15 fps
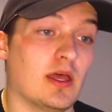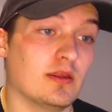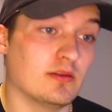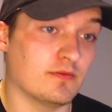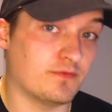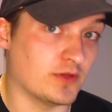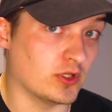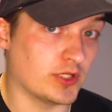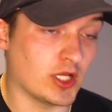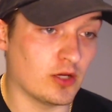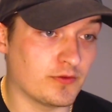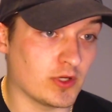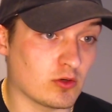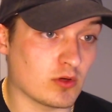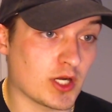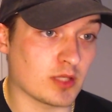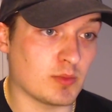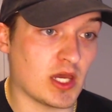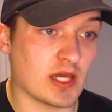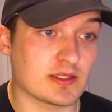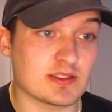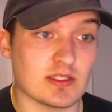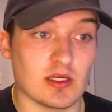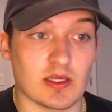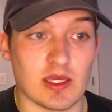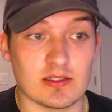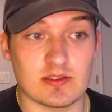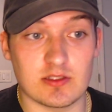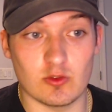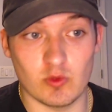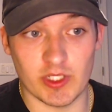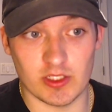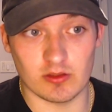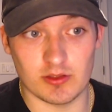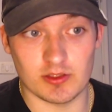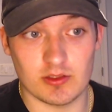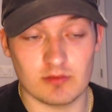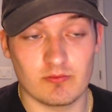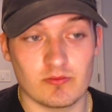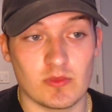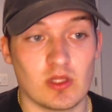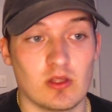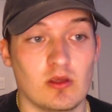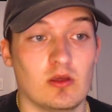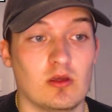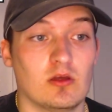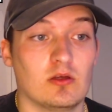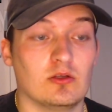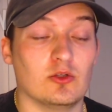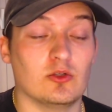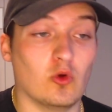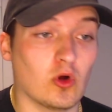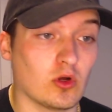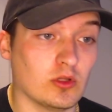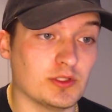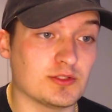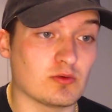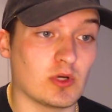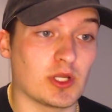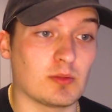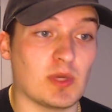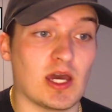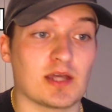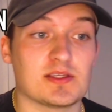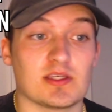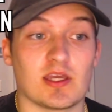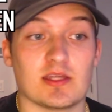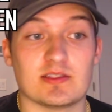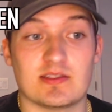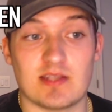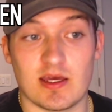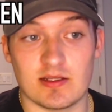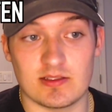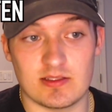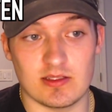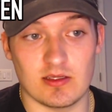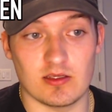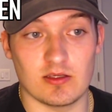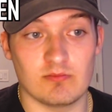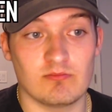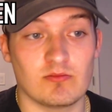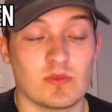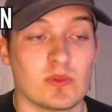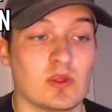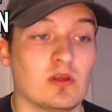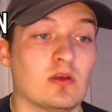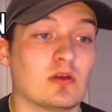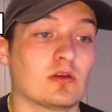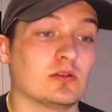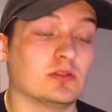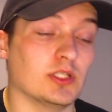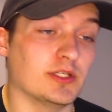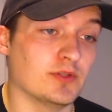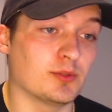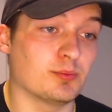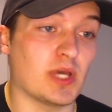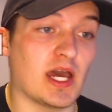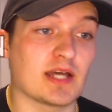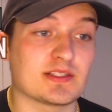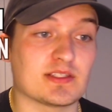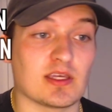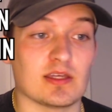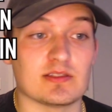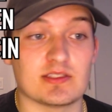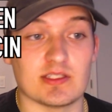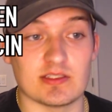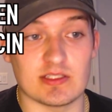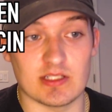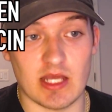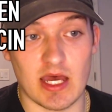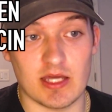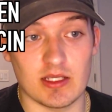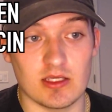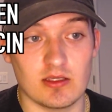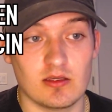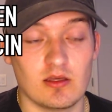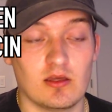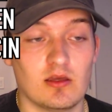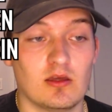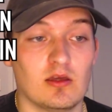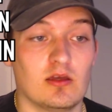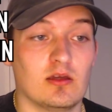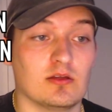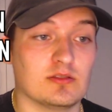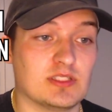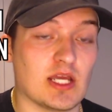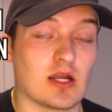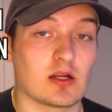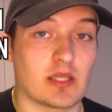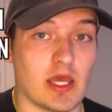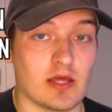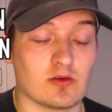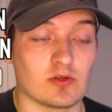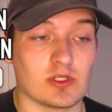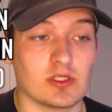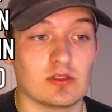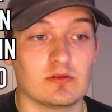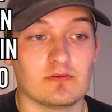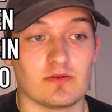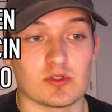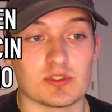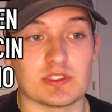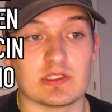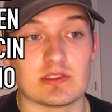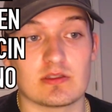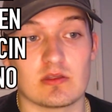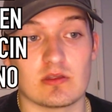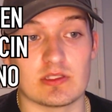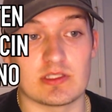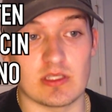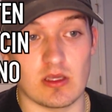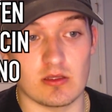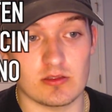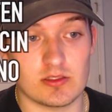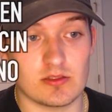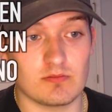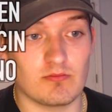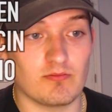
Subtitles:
Philadelphia running backs against New England, New Orleans running backs against Tennessee, Cleveland backs against Cincinnati, and Derrick Henry versus the Saints.